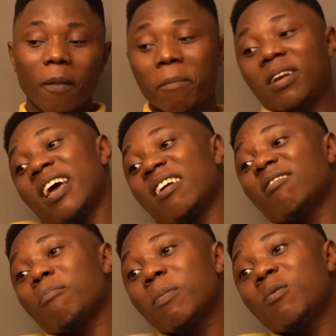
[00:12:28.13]
But then
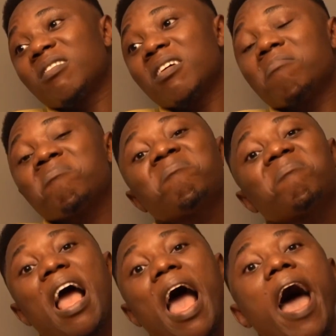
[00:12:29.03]
some people will say,
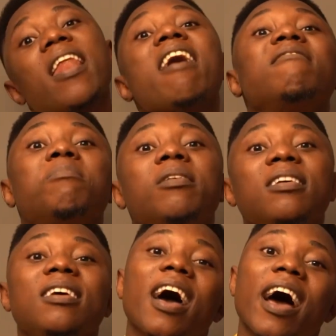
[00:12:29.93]
I don't
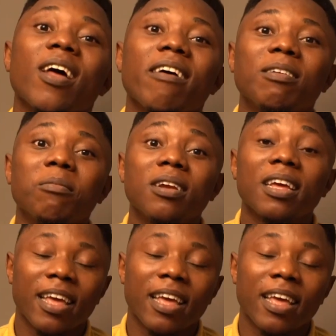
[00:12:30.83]
have the money.